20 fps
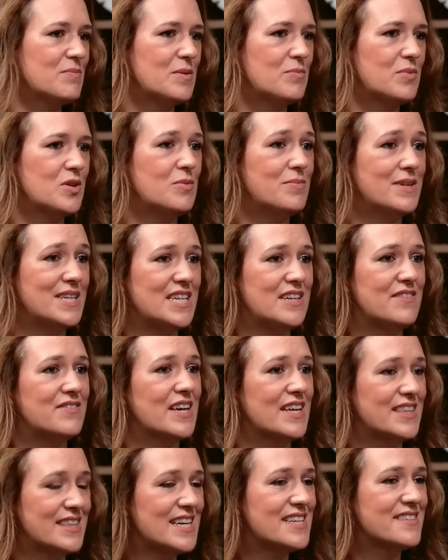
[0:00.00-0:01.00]
people who believe
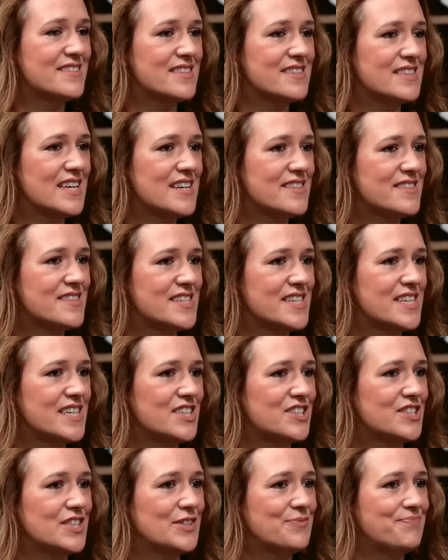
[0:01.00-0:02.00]
that, and that's the
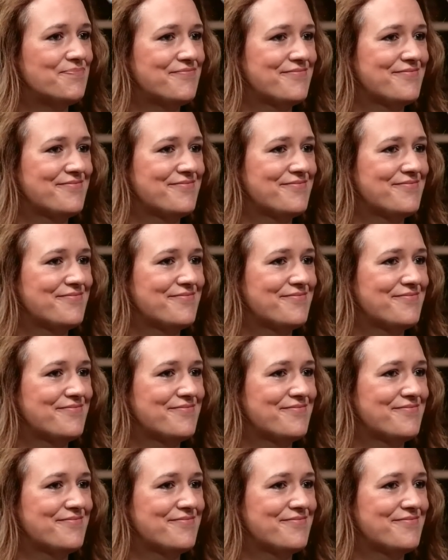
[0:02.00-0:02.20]
danger.